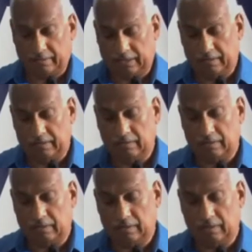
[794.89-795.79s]
And
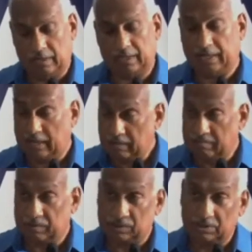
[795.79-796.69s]
again,
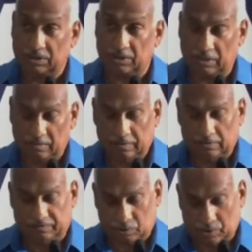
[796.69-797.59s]
unfortunately,
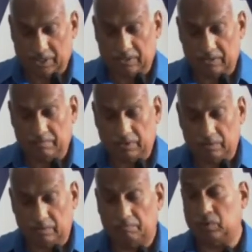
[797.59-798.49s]
for Trinidad and
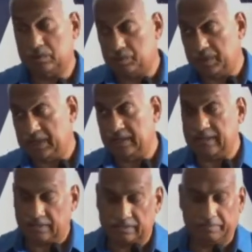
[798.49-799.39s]
Tobago, and more Trinidad
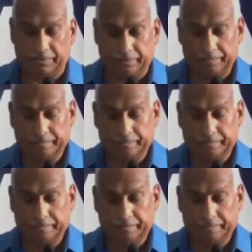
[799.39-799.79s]
than Tobago,